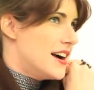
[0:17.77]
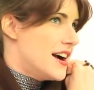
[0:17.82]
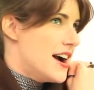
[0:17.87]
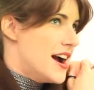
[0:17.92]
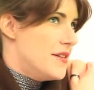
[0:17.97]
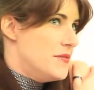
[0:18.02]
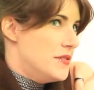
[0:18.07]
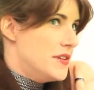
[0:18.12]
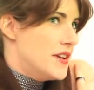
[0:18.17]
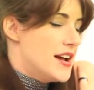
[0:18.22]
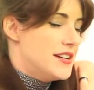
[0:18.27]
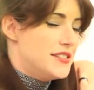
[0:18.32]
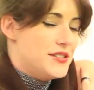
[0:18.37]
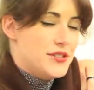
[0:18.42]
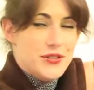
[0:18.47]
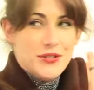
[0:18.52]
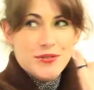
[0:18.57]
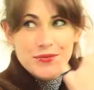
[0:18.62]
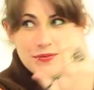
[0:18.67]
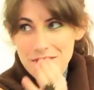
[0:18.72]
I mean,
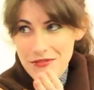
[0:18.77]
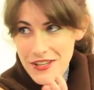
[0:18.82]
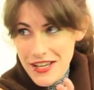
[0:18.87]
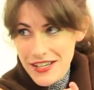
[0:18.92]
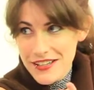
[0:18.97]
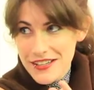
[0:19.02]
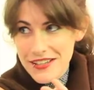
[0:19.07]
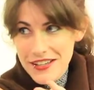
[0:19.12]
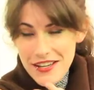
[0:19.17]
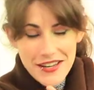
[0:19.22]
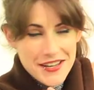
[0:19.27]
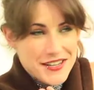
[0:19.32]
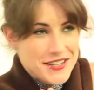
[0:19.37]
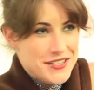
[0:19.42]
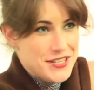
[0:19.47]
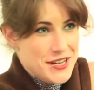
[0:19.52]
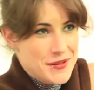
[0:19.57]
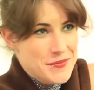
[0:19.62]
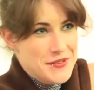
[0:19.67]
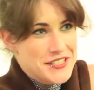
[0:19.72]
so like
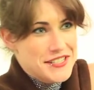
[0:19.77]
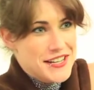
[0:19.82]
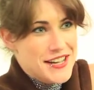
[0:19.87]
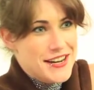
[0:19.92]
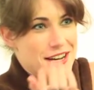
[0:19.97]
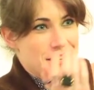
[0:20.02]
Jamie said,